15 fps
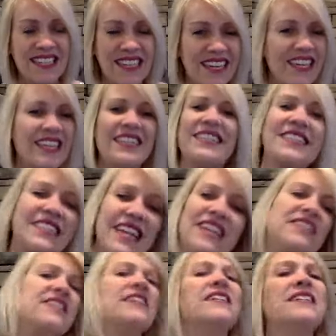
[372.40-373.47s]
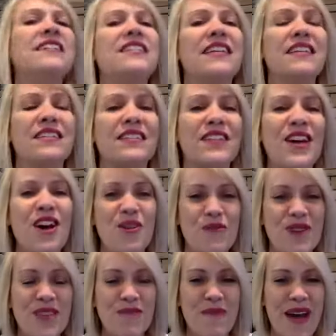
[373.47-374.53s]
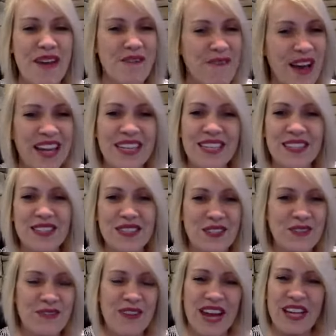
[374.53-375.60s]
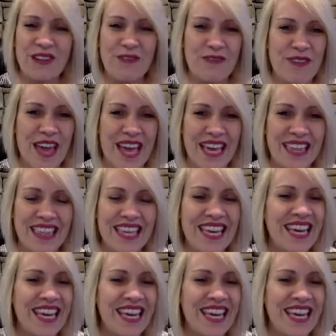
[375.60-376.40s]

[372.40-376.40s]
It is such an assist with my fighting the good fight of faith.